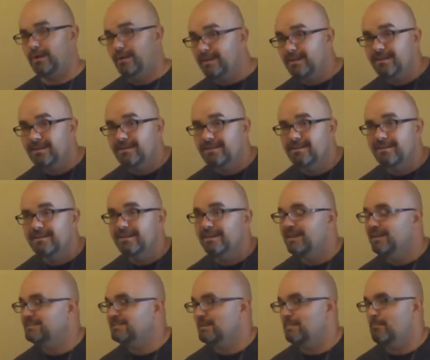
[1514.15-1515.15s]
Really?
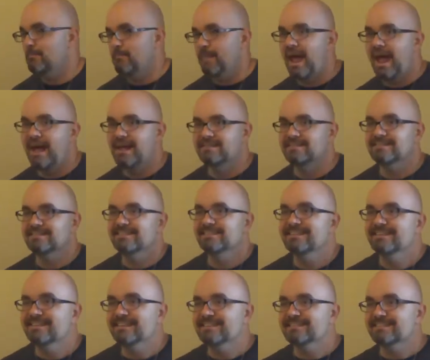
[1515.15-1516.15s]
It's a mat.
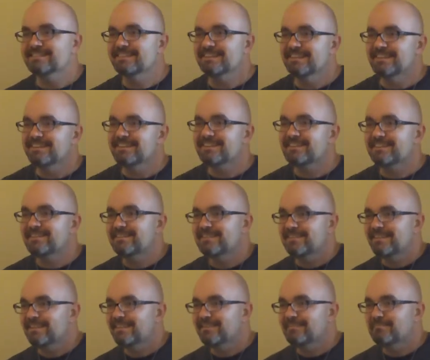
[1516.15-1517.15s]
That's like,
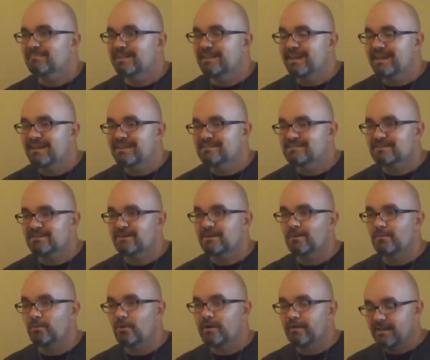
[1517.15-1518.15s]
but they considered
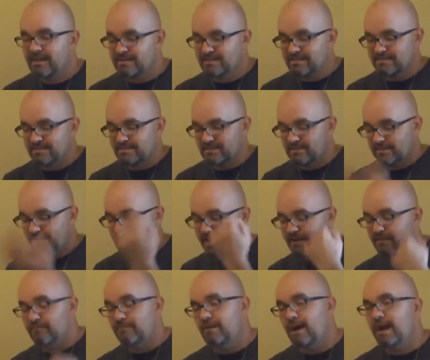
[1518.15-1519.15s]
it work. They considered that
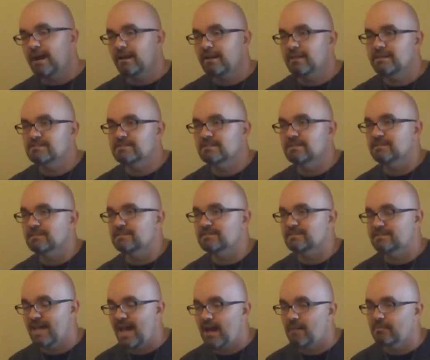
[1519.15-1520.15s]
a violation of the
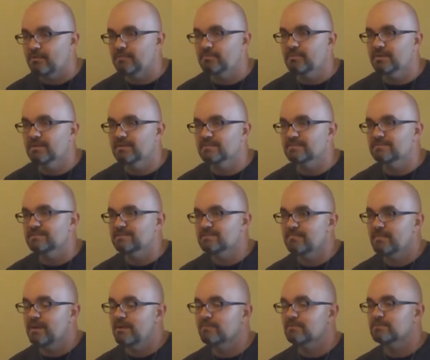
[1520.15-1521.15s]
Sabbath because this
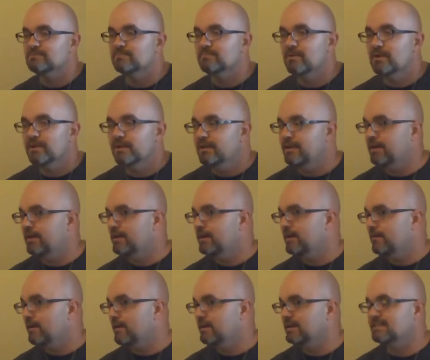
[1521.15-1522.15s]
man was carrying
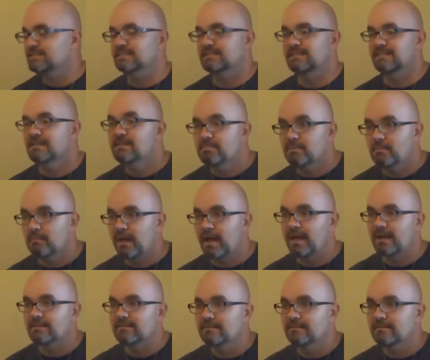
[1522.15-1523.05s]
around a sleeping mat.